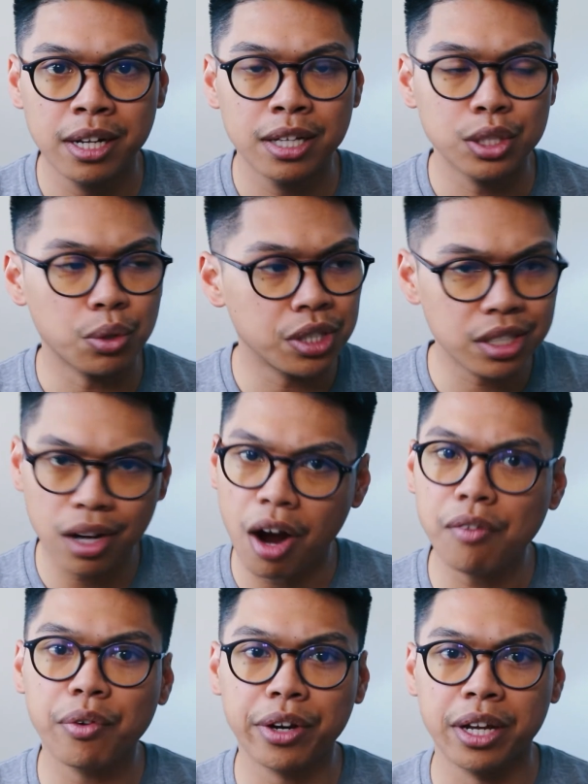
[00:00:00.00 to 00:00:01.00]
So just
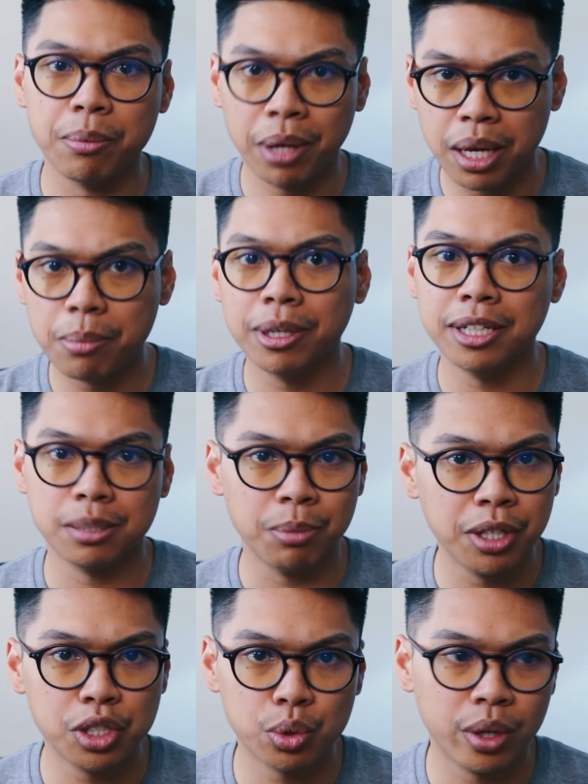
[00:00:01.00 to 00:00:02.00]
covering him and his
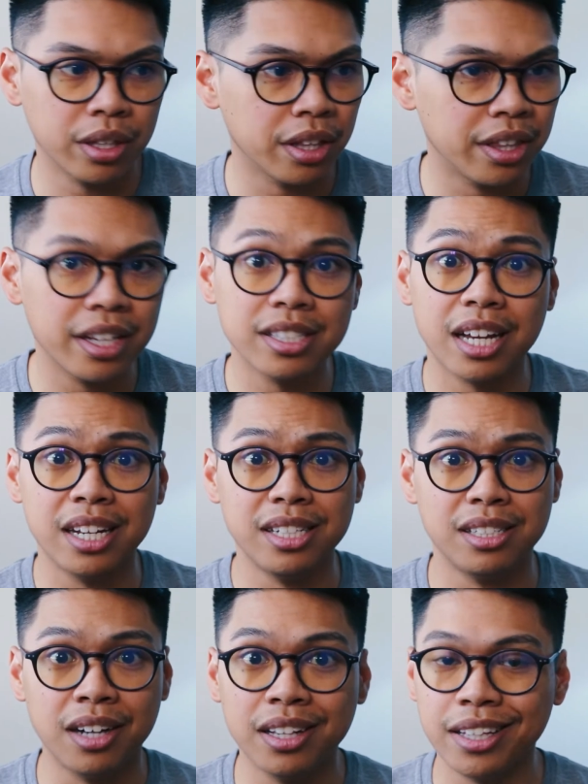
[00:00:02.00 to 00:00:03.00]
ministry and the things that he's done,